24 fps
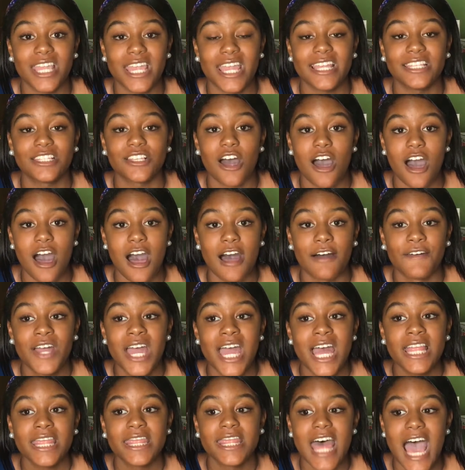days off.
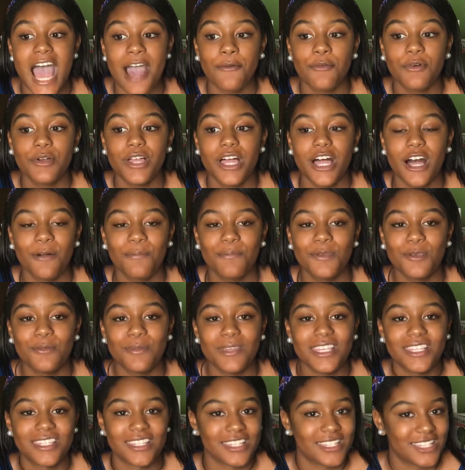That will help you
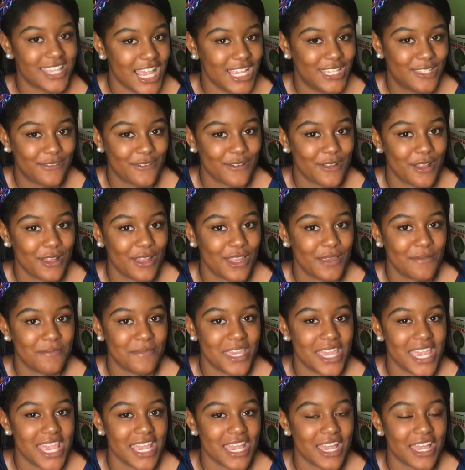be successful in
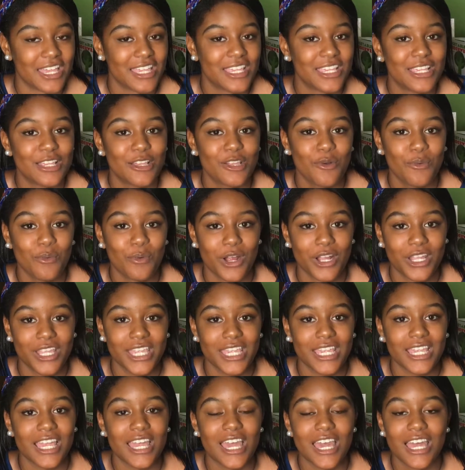being a
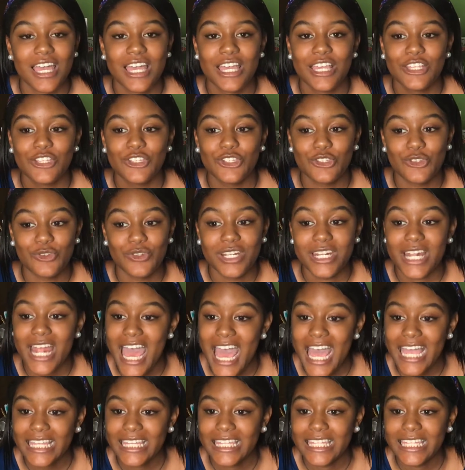working student
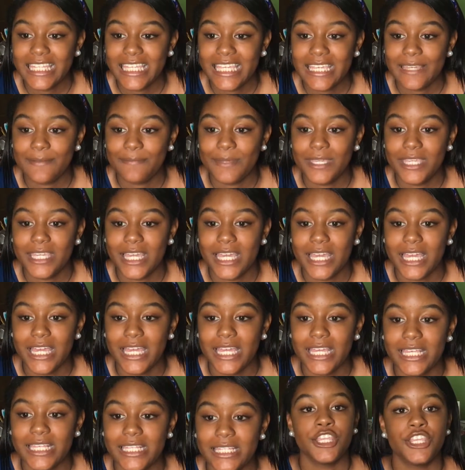athlete,
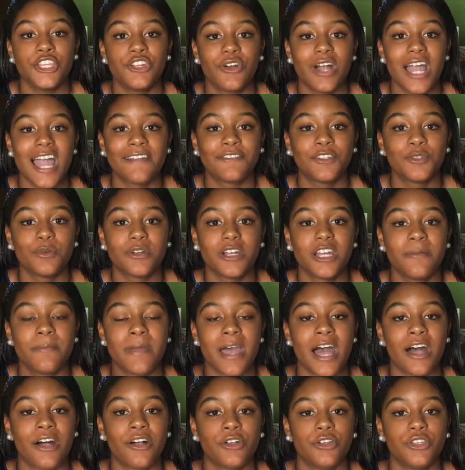because you don't have to worry
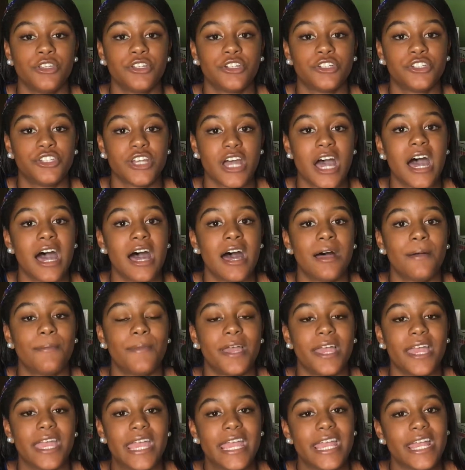about your
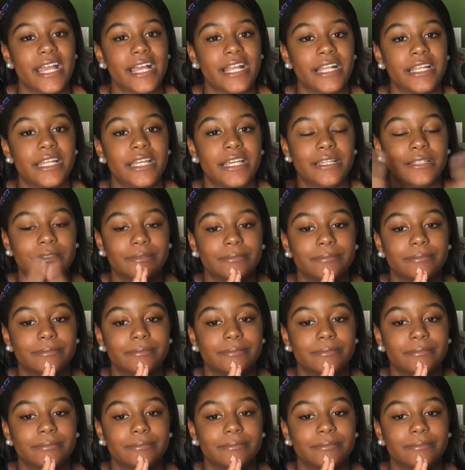job and